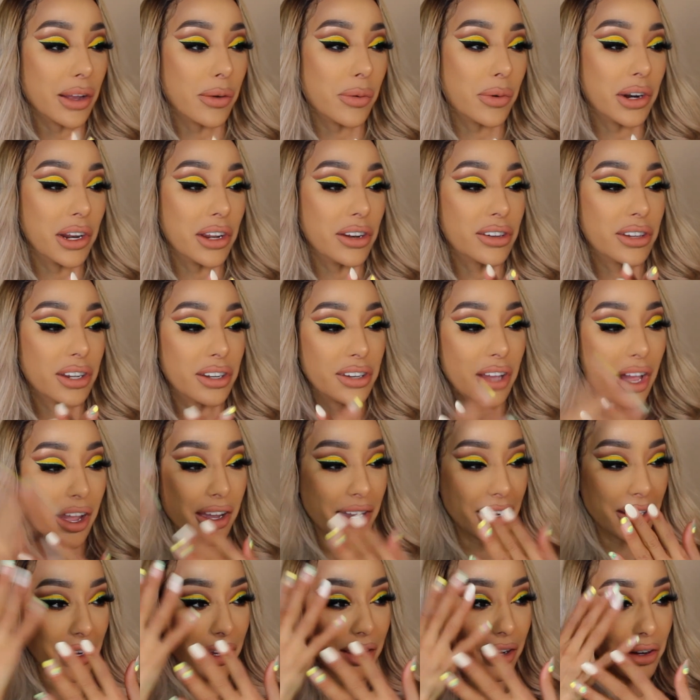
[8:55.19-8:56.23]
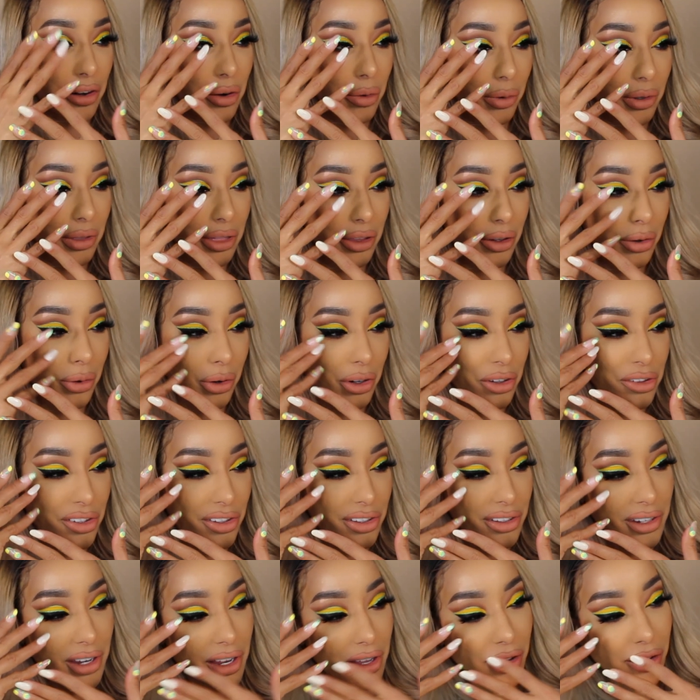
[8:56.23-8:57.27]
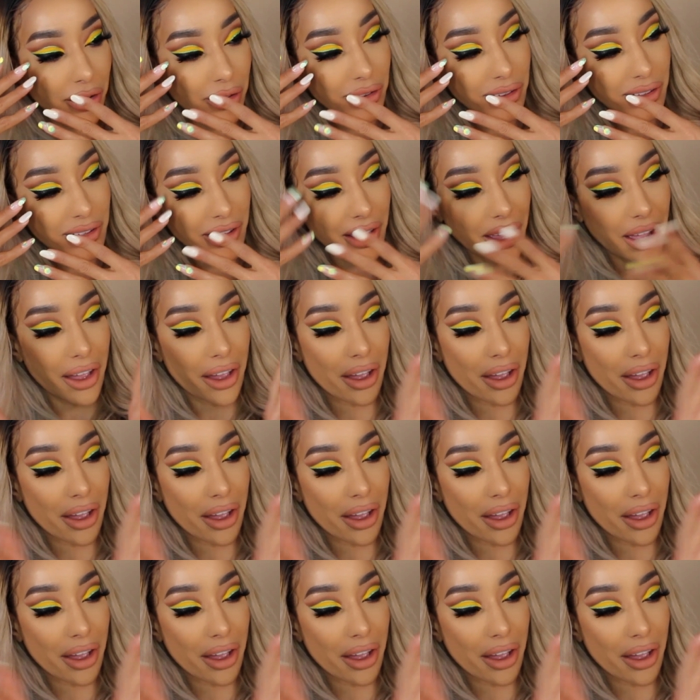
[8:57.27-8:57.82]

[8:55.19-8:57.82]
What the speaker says: I wanted to tie it in with the gorgeous nails.